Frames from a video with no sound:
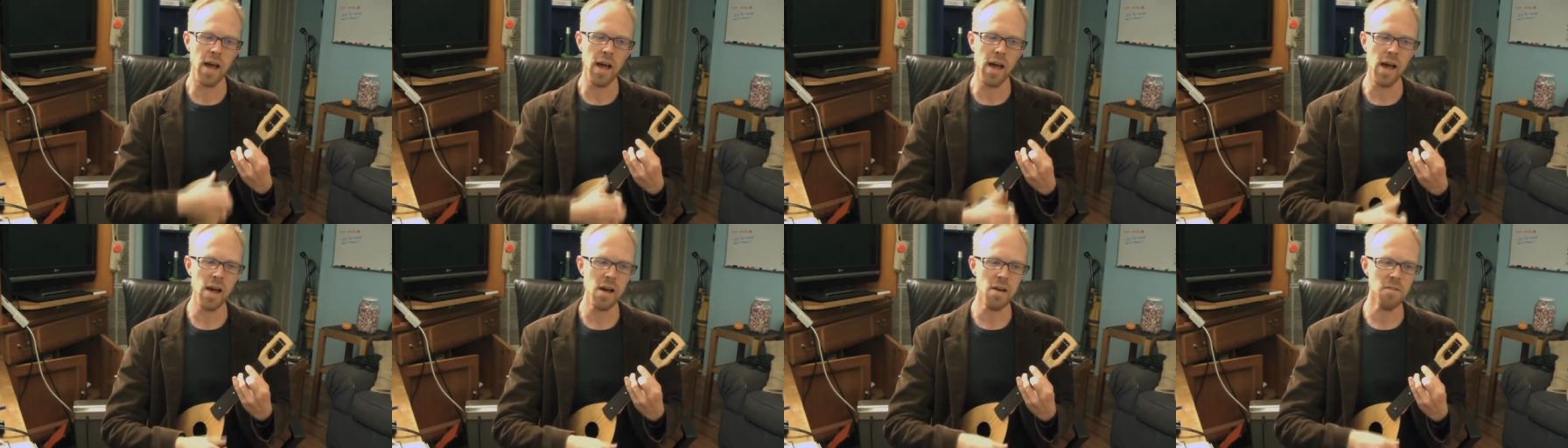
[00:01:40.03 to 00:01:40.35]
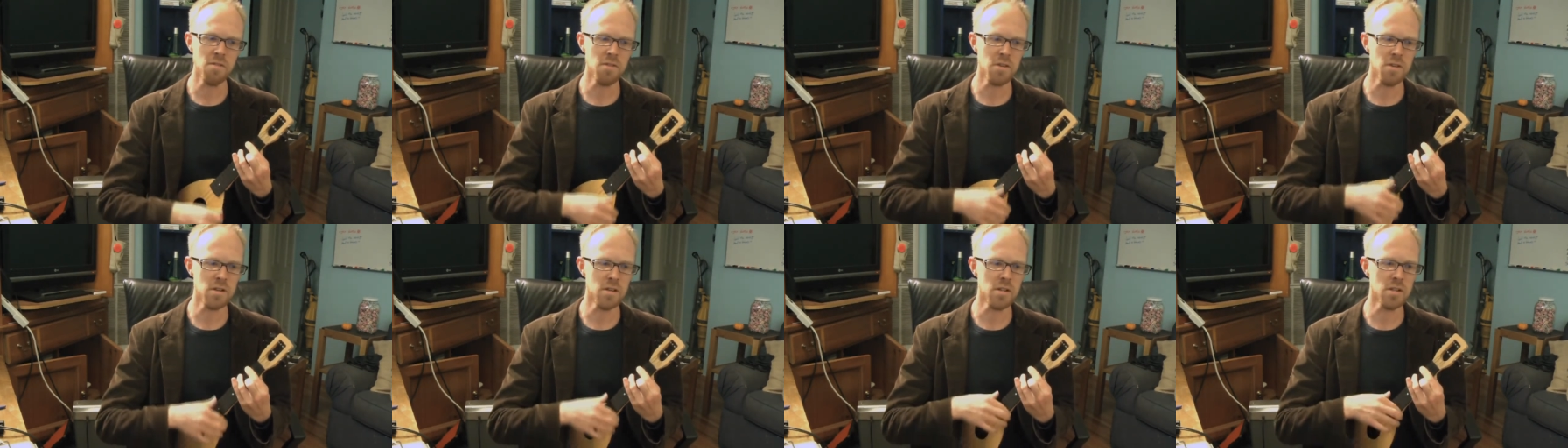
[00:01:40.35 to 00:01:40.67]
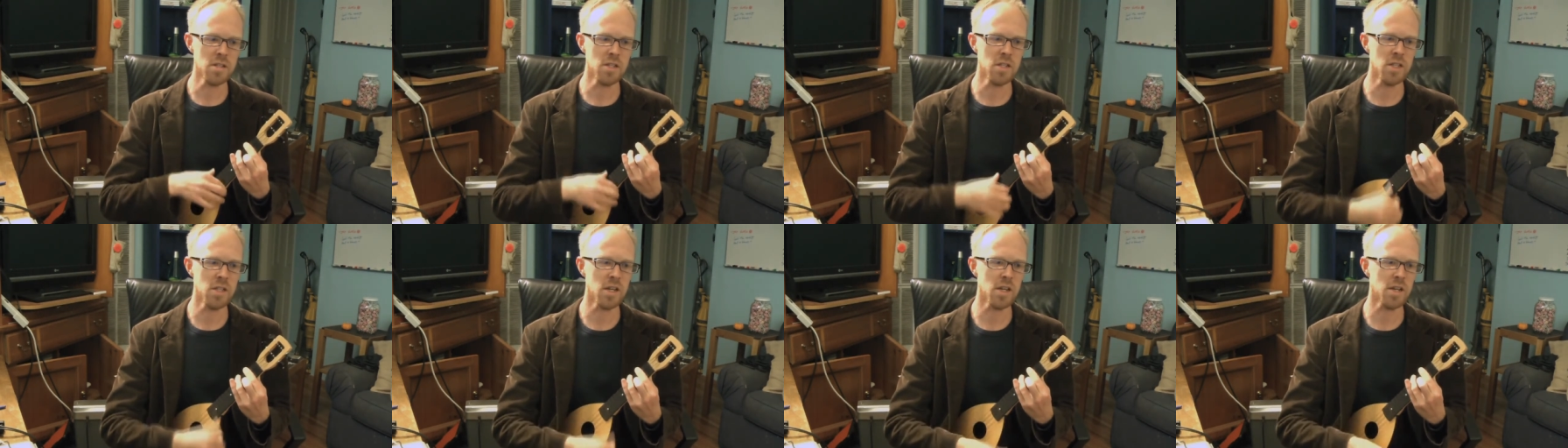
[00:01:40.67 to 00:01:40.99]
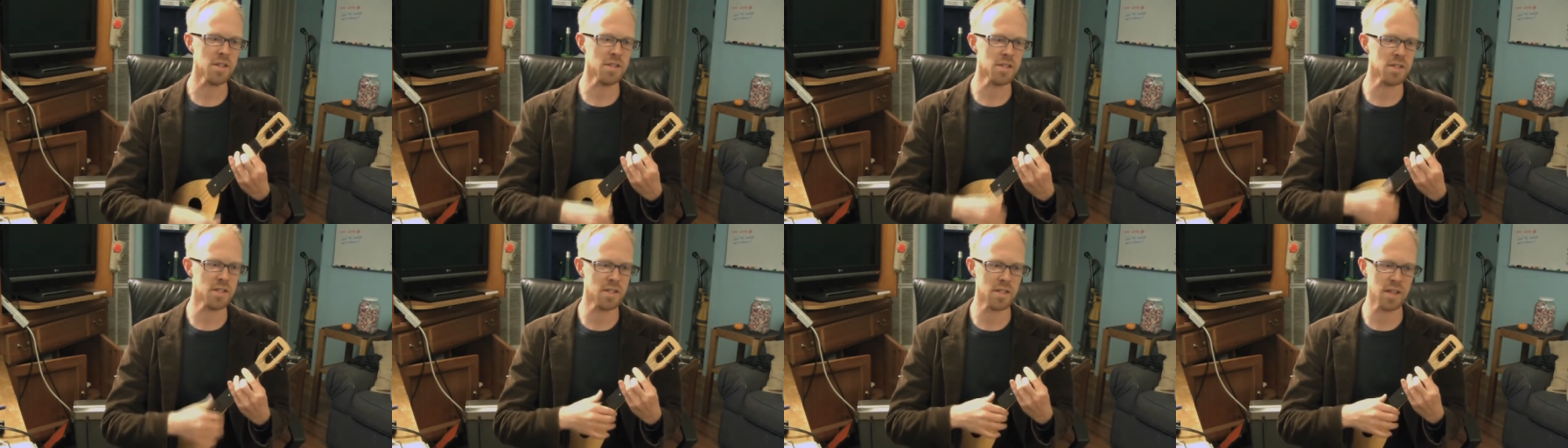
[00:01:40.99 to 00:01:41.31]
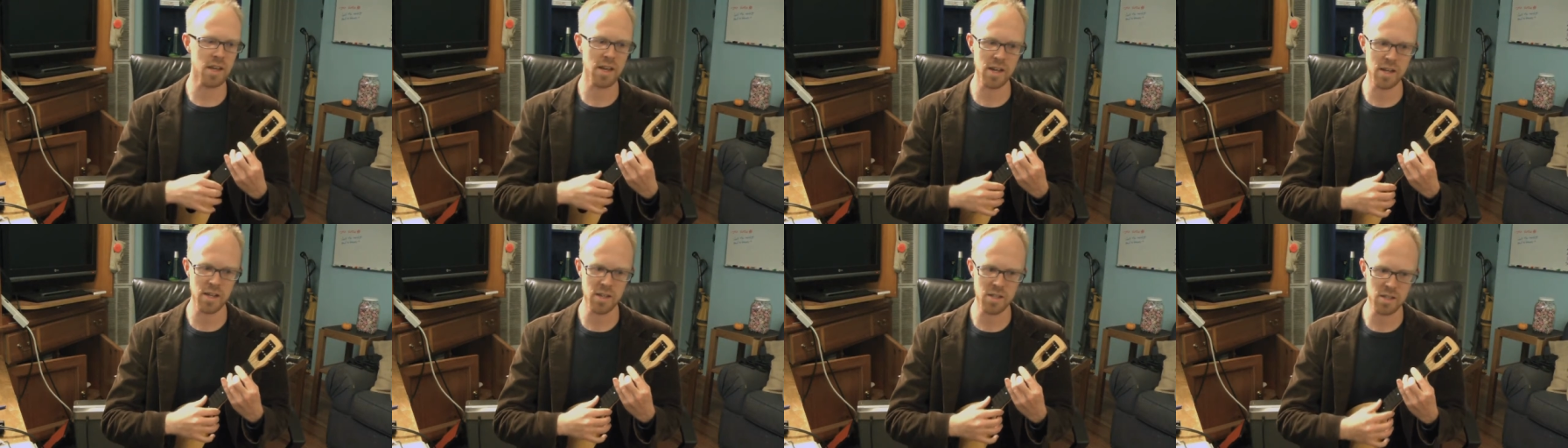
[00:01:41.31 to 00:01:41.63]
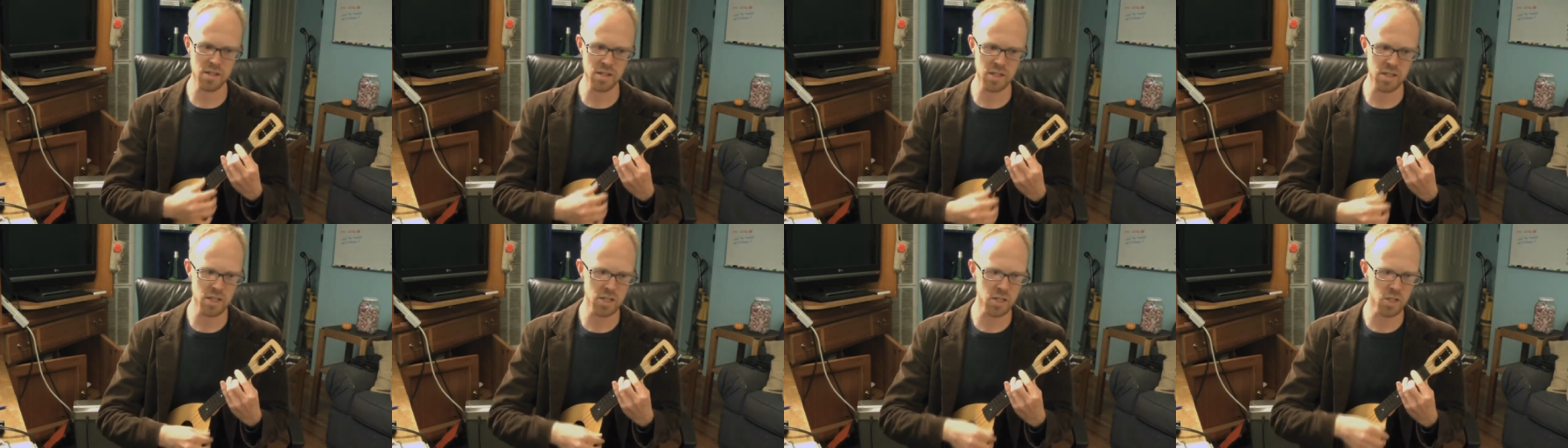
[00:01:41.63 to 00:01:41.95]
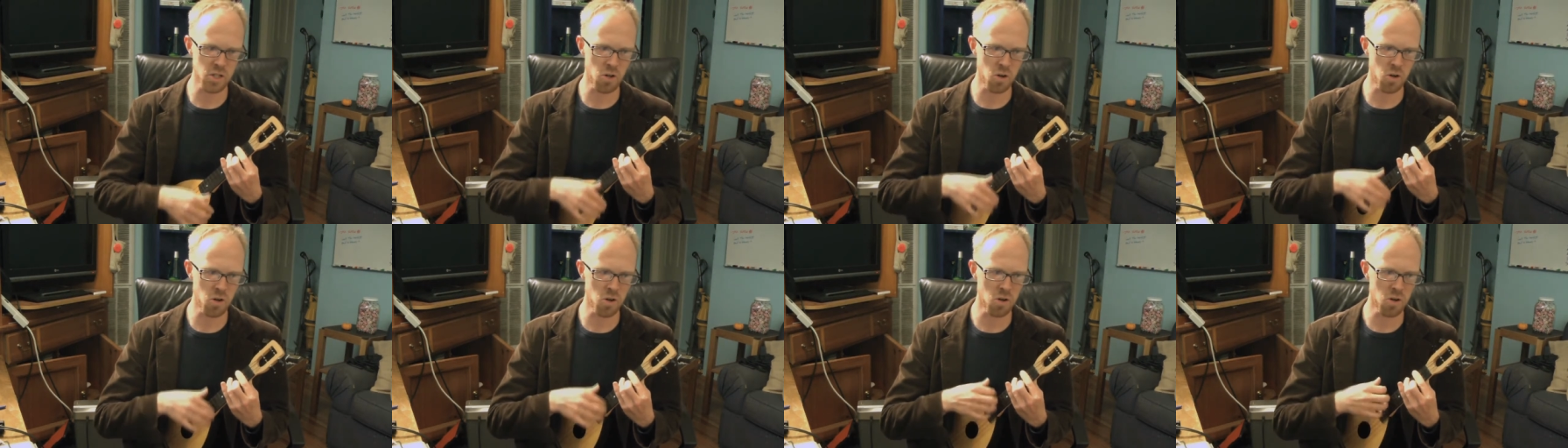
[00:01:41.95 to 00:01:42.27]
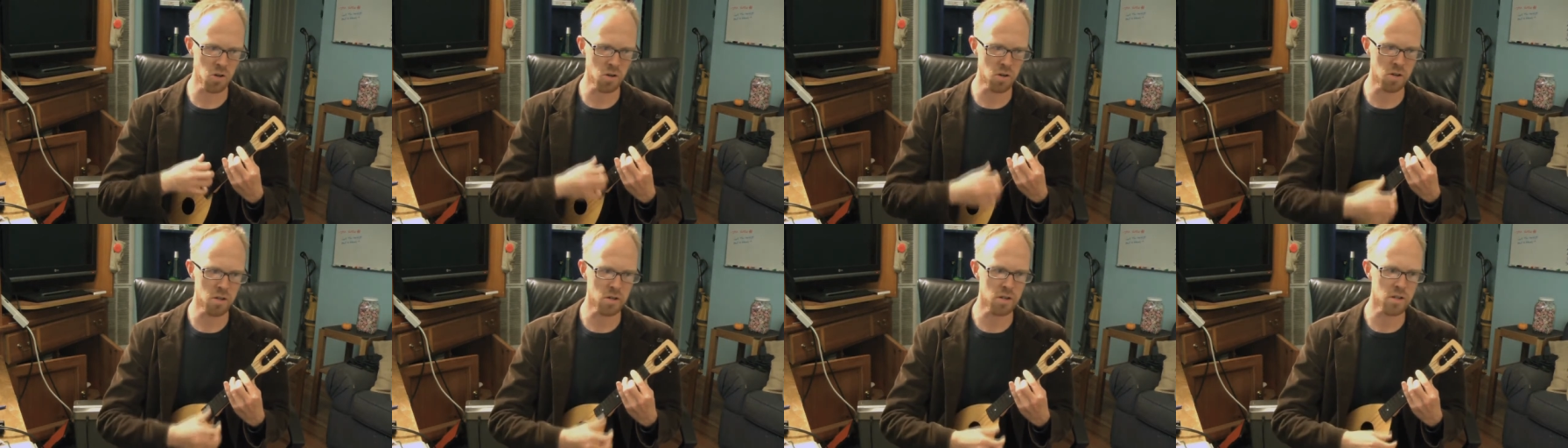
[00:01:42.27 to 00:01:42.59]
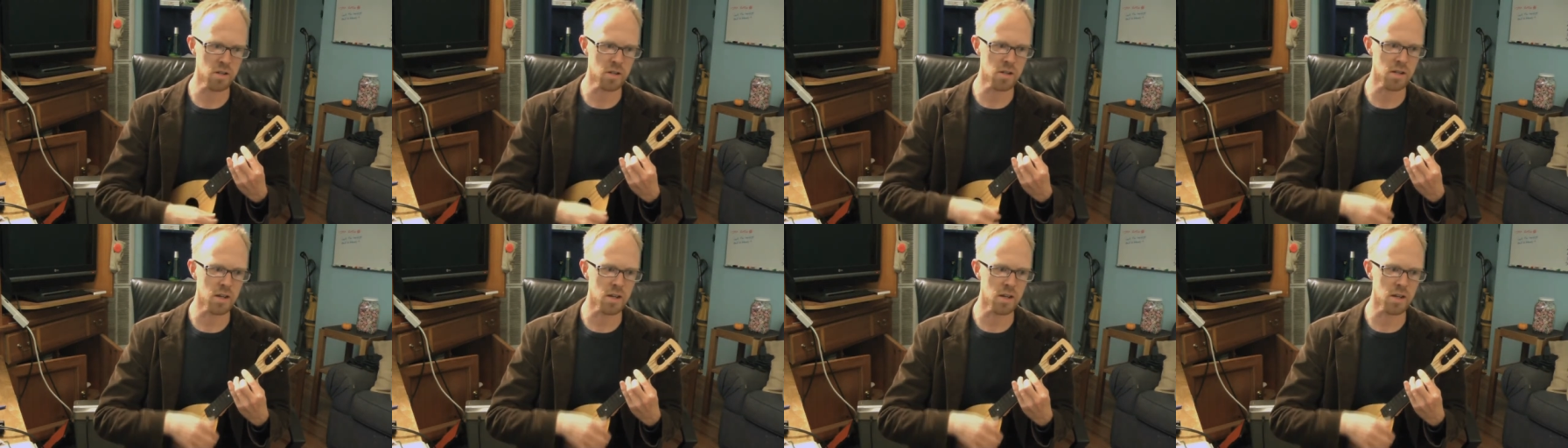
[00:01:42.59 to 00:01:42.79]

Ever just as sure